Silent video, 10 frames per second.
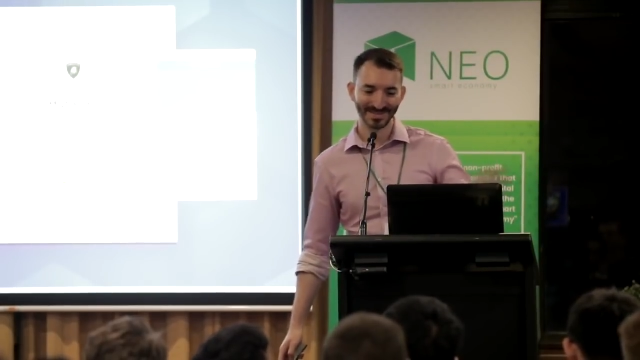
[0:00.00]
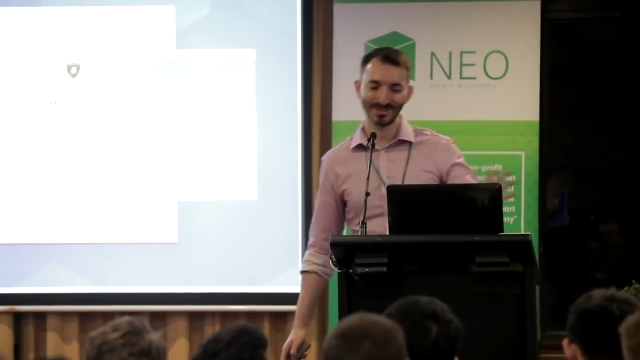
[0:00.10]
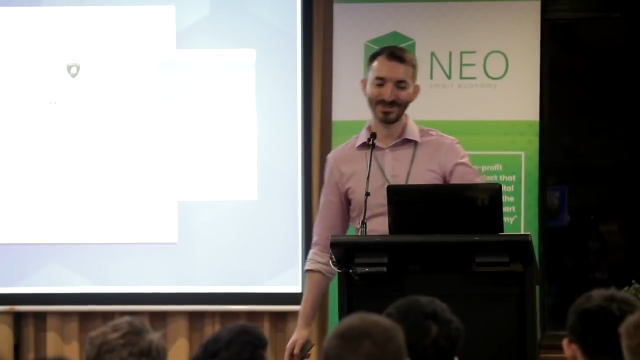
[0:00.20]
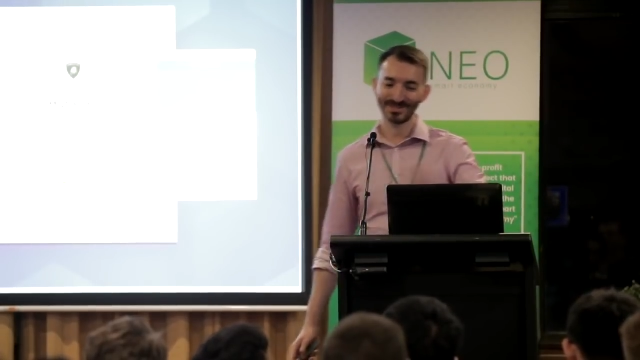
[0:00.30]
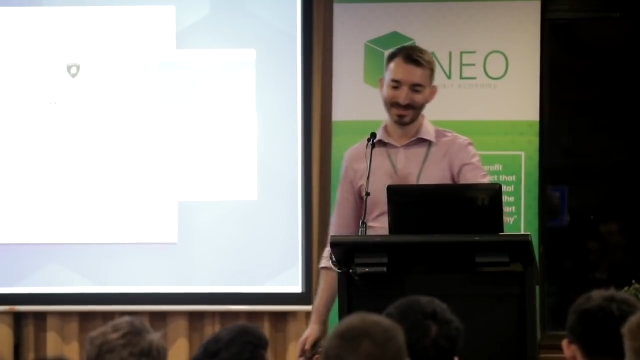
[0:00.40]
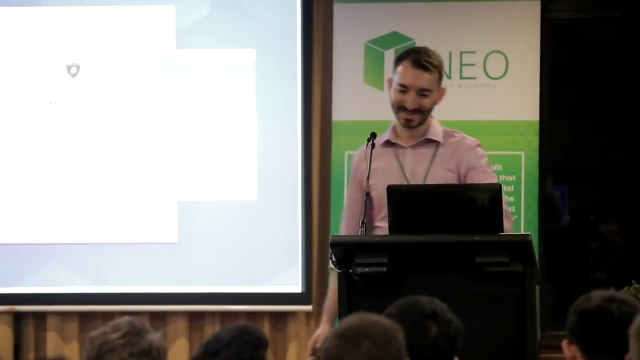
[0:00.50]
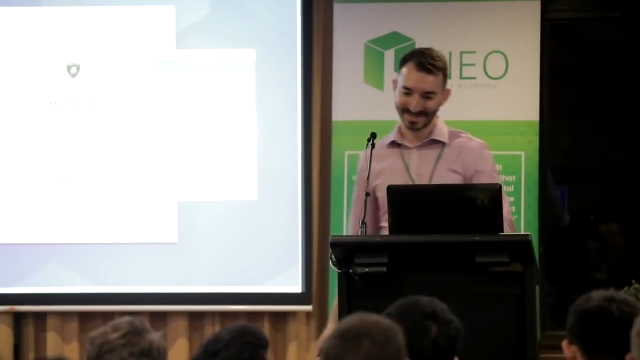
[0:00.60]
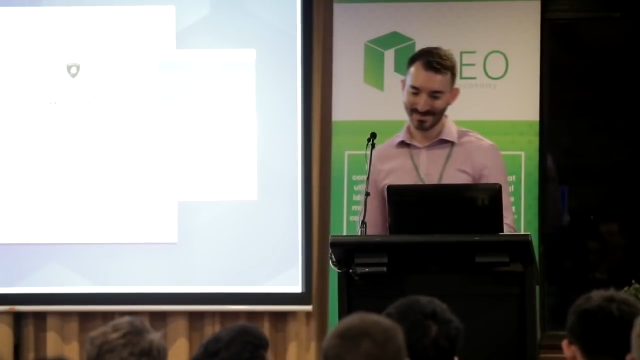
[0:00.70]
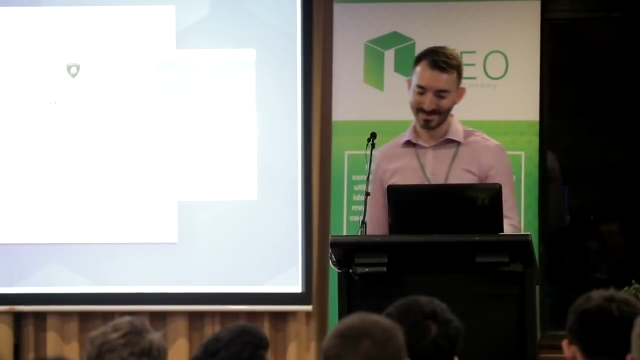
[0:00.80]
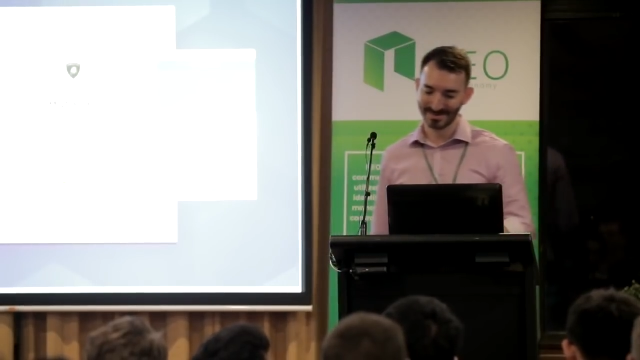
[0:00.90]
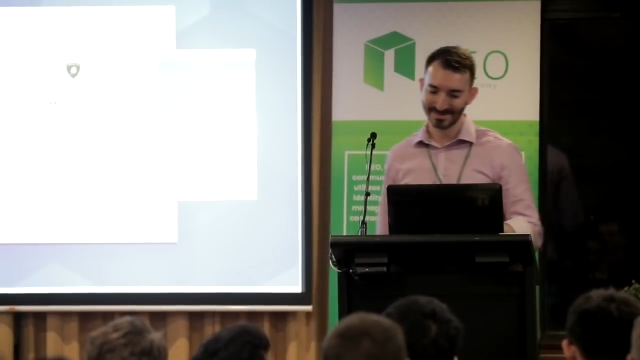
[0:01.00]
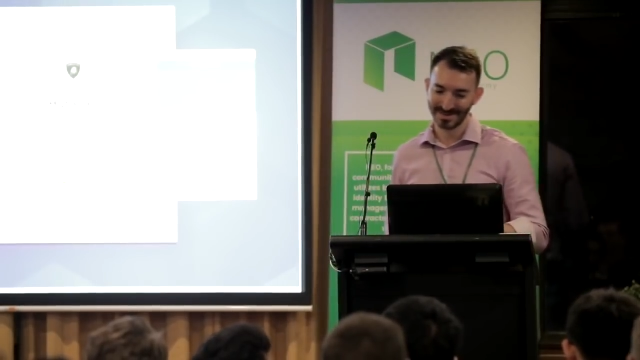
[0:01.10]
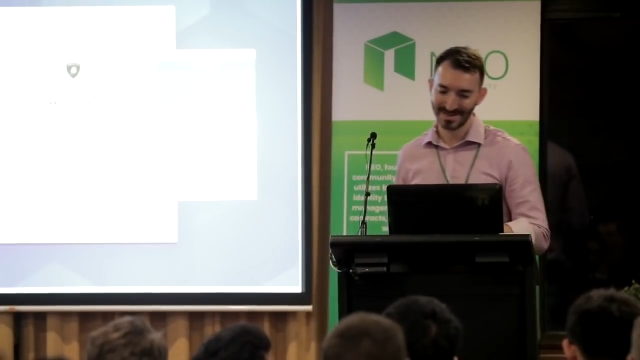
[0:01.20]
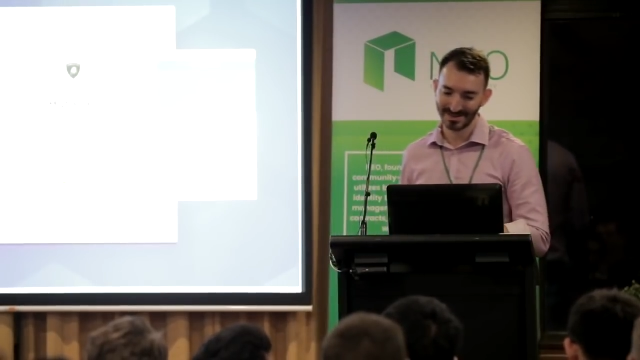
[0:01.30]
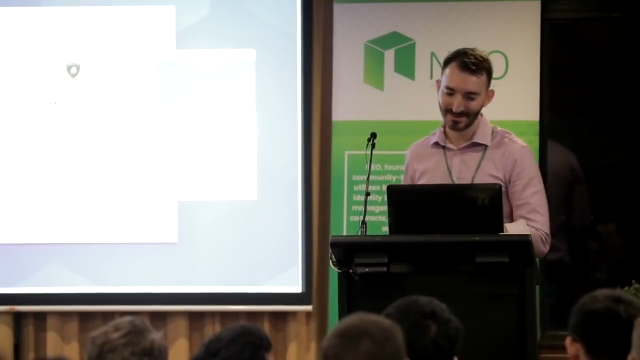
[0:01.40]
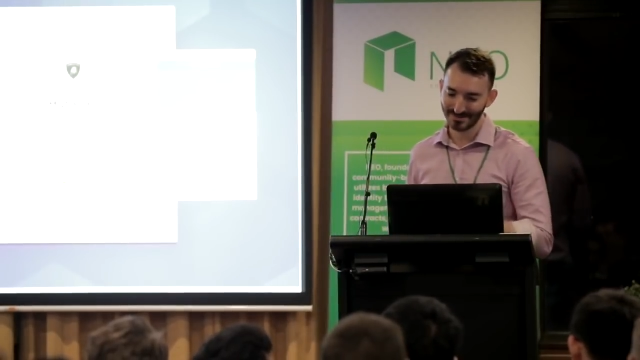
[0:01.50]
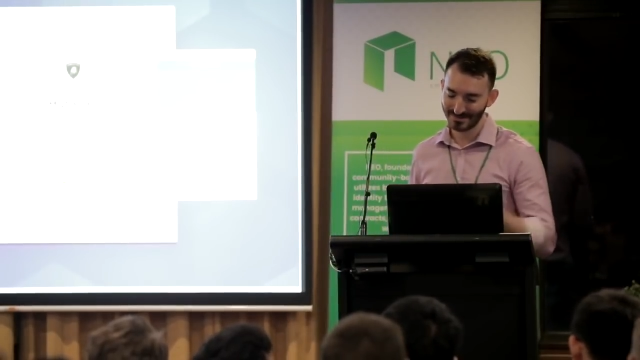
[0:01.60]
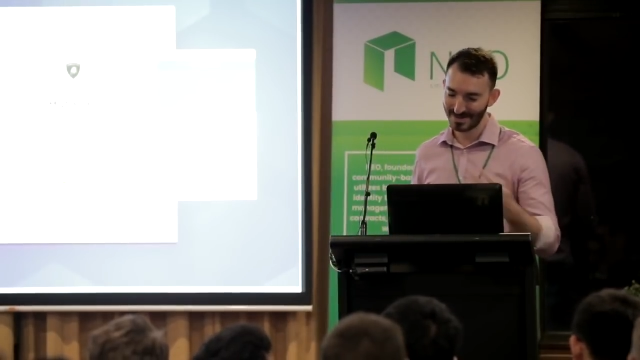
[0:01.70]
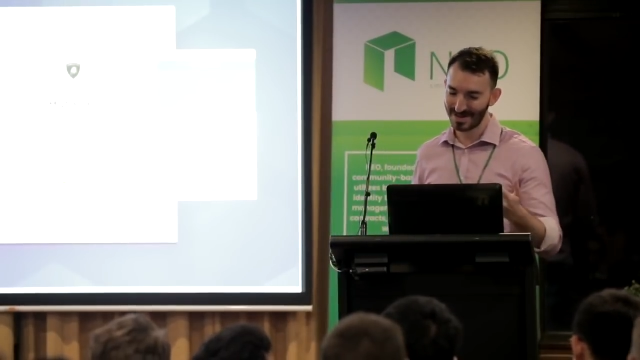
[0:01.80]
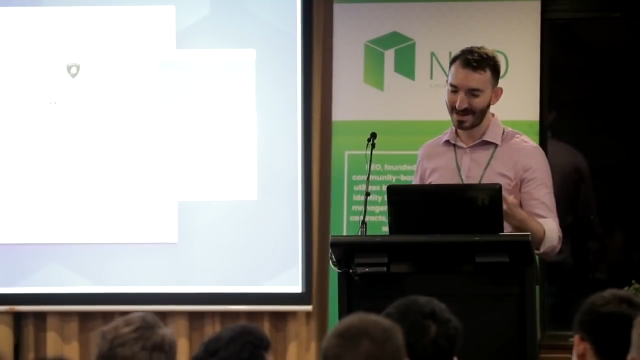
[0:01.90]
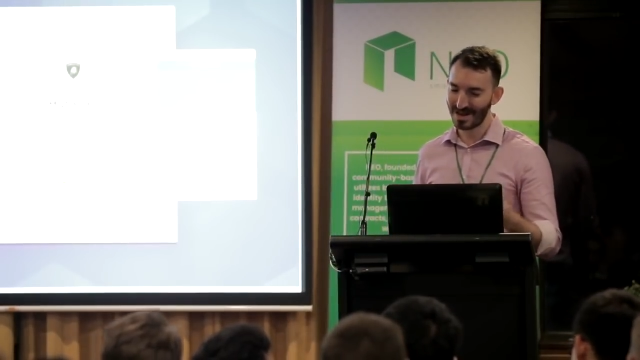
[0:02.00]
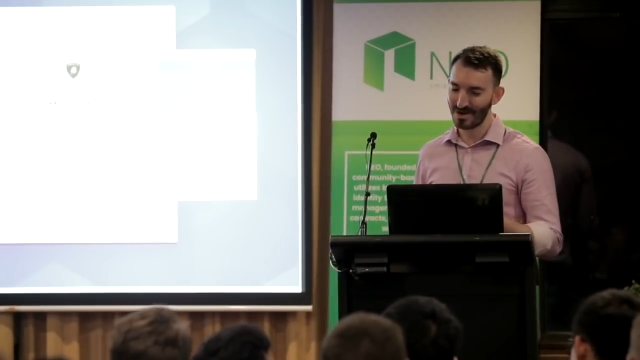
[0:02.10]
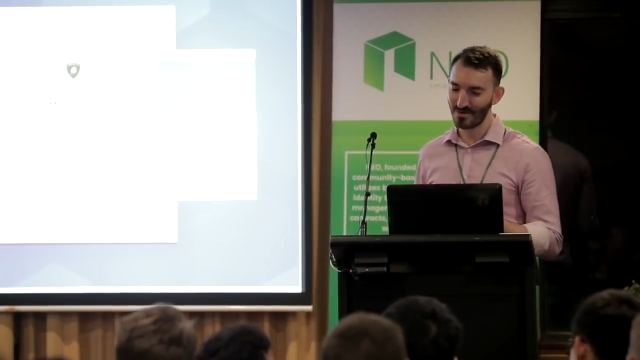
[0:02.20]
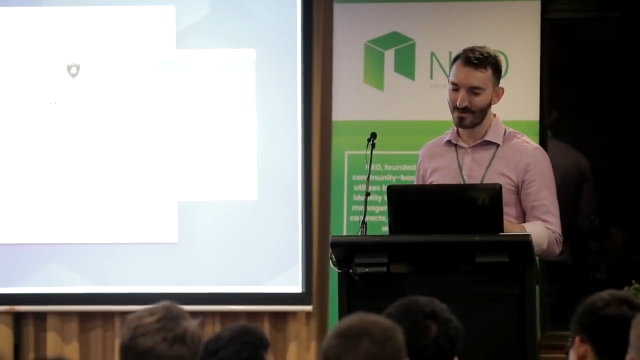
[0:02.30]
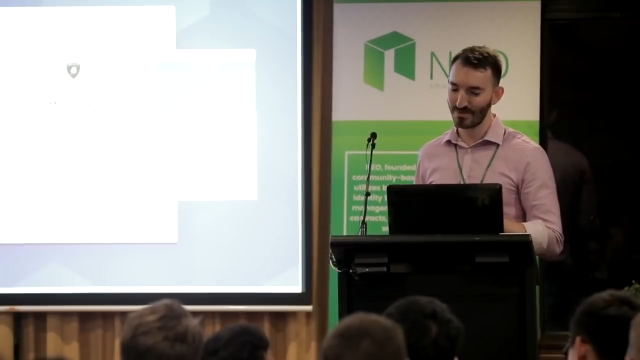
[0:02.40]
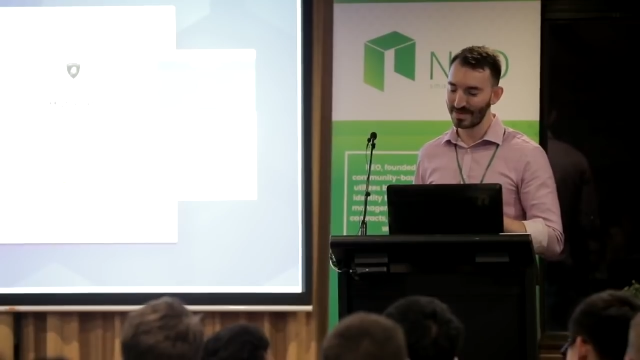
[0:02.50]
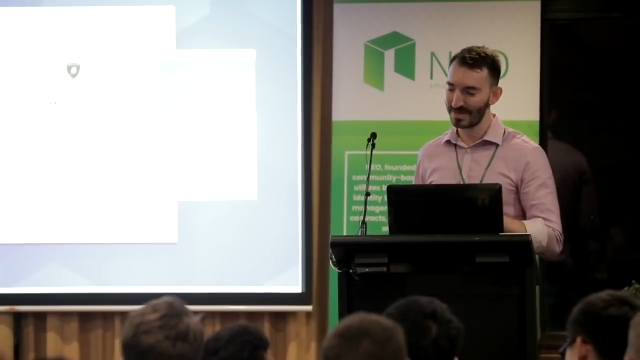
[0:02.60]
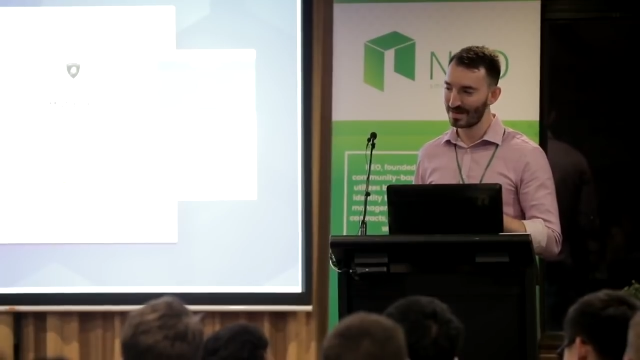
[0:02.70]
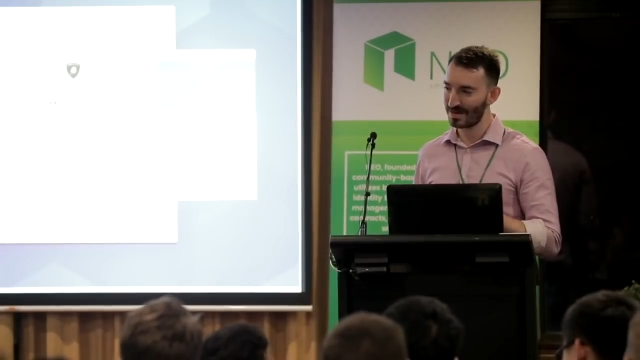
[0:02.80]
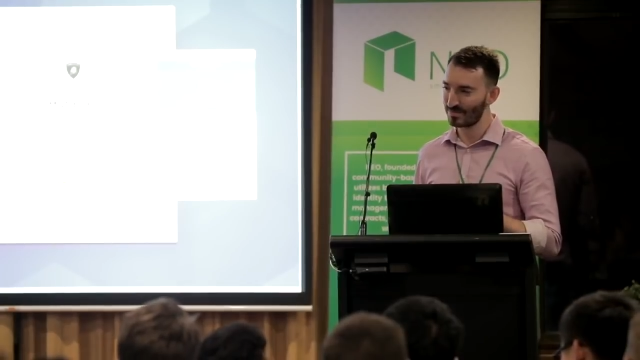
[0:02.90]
This is just an example of how we